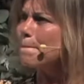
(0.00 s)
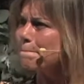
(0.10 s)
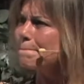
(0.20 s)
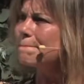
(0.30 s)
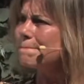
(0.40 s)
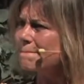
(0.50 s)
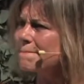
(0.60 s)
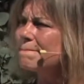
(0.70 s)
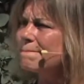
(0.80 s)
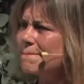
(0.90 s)

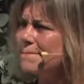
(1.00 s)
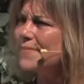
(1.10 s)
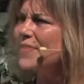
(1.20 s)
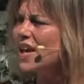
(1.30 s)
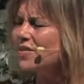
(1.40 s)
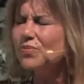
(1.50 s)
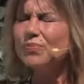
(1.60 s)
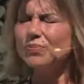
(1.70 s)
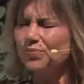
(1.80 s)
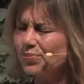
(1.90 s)
to see
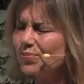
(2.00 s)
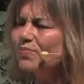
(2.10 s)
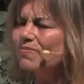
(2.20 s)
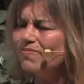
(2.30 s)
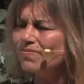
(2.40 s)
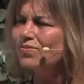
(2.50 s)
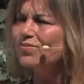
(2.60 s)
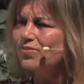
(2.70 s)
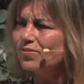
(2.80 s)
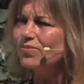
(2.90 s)
if there's something there,
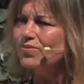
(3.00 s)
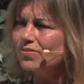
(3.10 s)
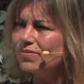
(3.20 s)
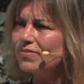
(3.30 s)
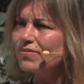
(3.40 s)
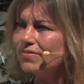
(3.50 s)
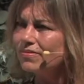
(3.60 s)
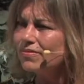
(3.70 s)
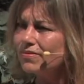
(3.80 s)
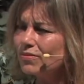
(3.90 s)
and really,
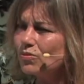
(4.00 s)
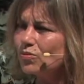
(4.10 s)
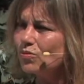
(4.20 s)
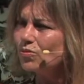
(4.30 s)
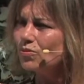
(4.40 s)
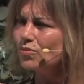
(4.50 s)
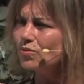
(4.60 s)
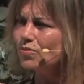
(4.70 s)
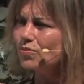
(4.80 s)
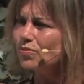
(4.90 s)
if there's
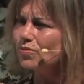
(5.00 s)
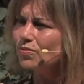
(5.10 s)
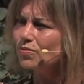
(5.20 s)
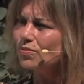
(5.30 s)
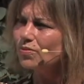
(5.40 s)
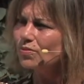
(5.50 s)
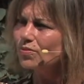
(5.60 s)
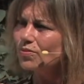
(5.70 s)
anything, start to go in and